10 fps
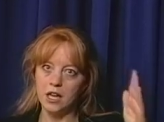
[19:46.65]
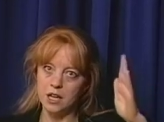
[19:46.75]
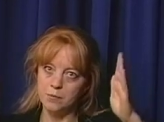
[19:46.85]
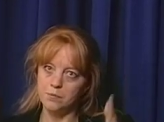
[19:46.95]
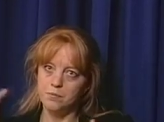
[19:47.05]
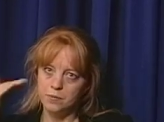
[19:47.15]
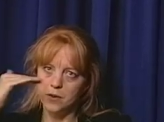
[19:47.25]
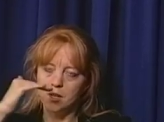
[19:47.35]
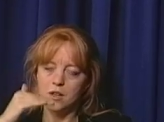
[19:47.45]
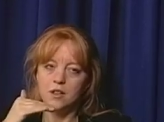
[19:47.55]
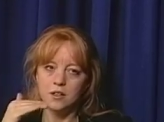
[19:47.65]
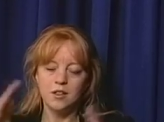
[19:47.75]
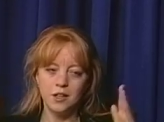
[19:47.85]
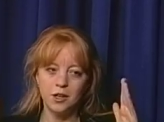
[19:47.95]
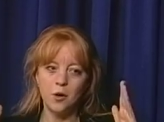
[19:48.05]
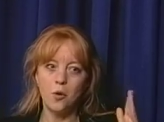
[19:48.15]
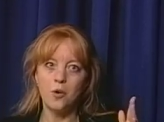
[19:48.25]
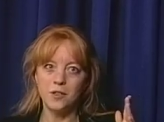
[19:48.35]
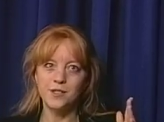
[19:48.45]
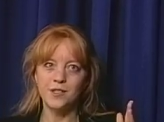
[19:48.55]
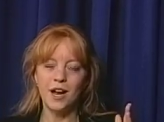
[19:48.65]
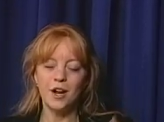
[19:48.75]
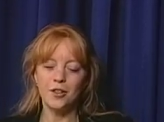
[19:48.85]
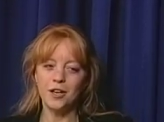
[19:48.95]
a style